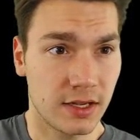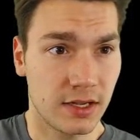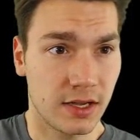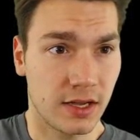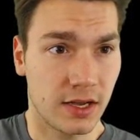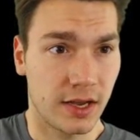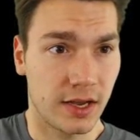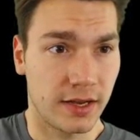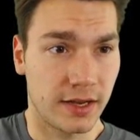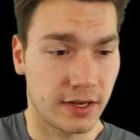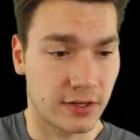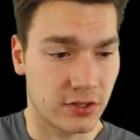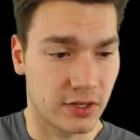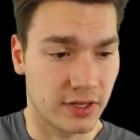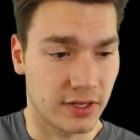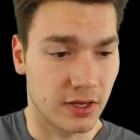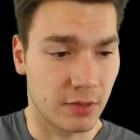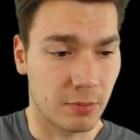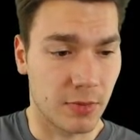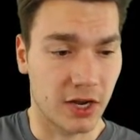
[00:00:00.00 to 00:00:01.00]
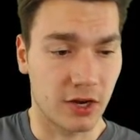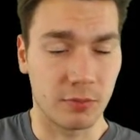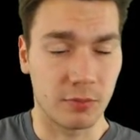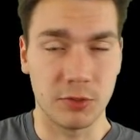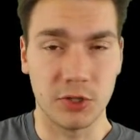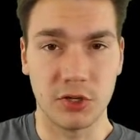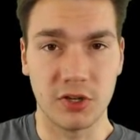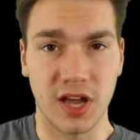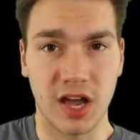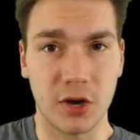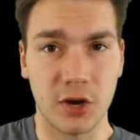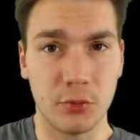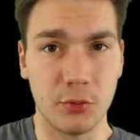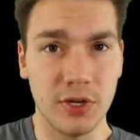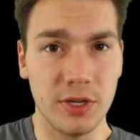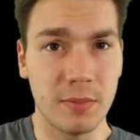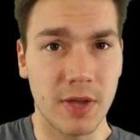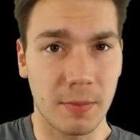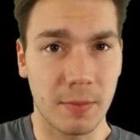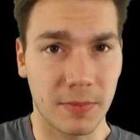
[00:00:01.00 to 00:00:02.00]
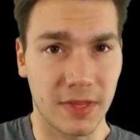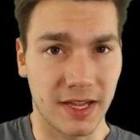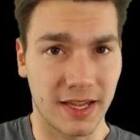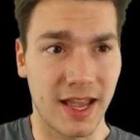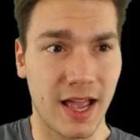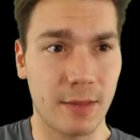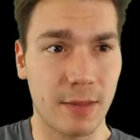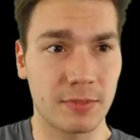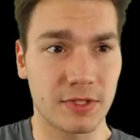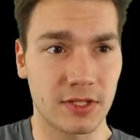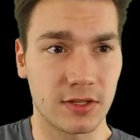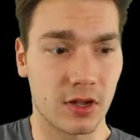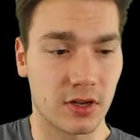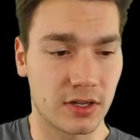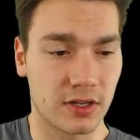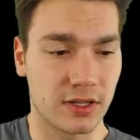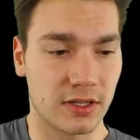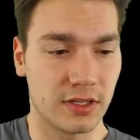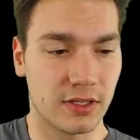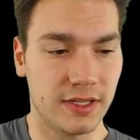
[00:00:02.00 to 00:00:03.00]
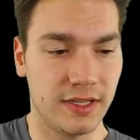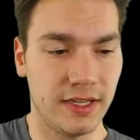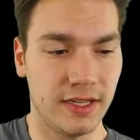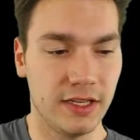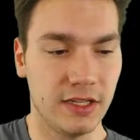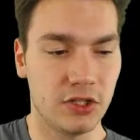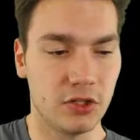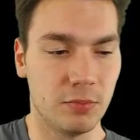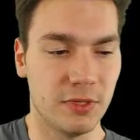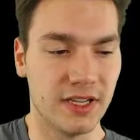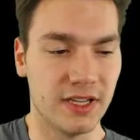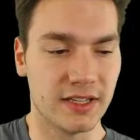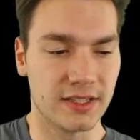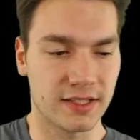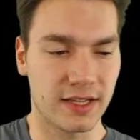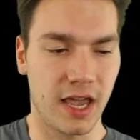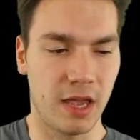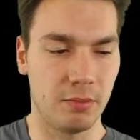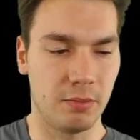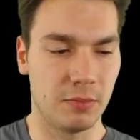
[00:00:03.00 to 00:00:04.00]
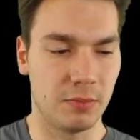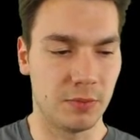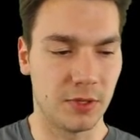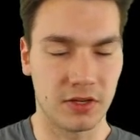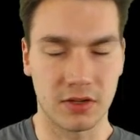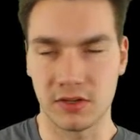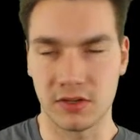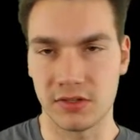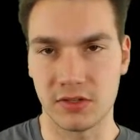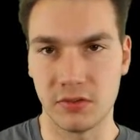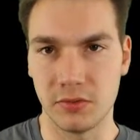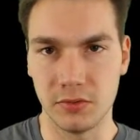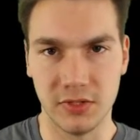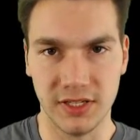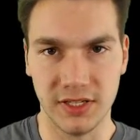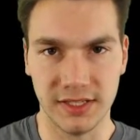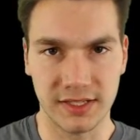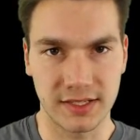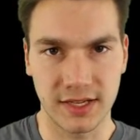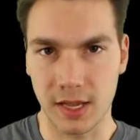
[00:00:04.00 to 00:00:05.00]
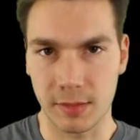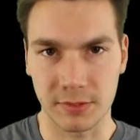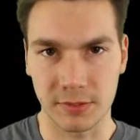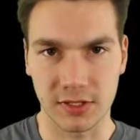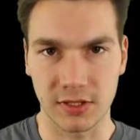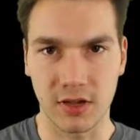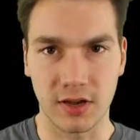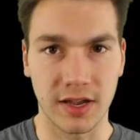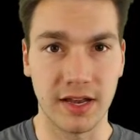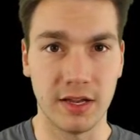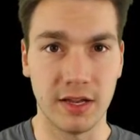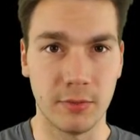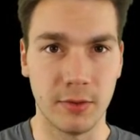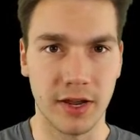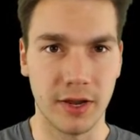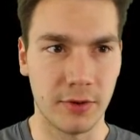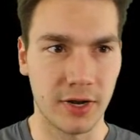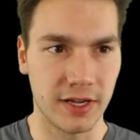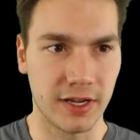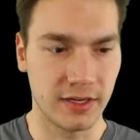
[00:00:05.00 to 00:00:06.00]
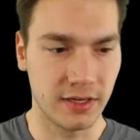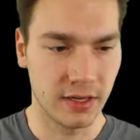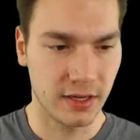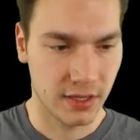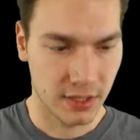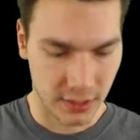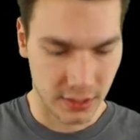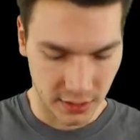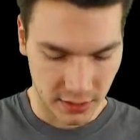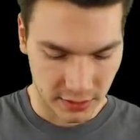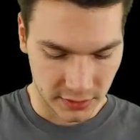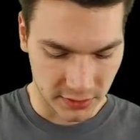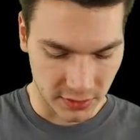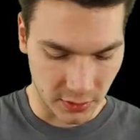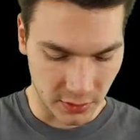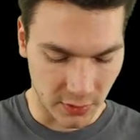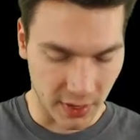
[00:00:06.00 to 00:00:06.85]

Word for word: And actually on my computer, I remapped the caps lock key to be escaped because who needs caps lock anyway, right? So I